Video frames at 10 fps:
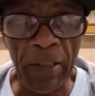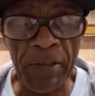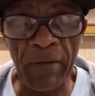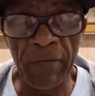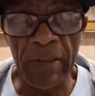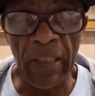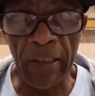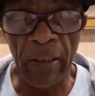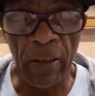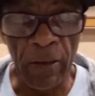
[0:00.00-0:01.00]
Chevys
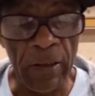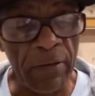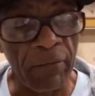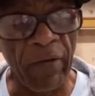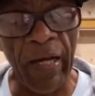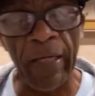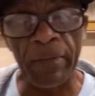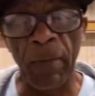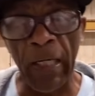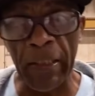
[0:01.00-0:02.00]
out there, because there's some
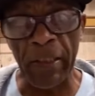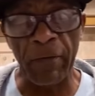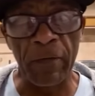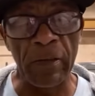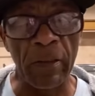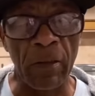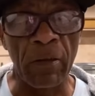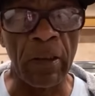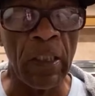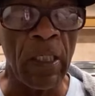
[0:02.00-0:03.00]
fast box Chevys.
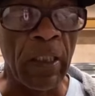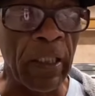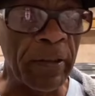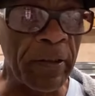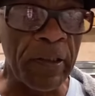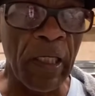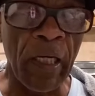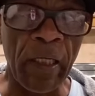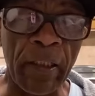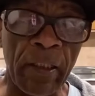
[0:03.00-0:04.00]
Cut the
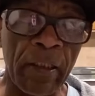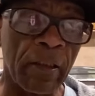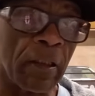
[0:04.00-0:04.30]
check, and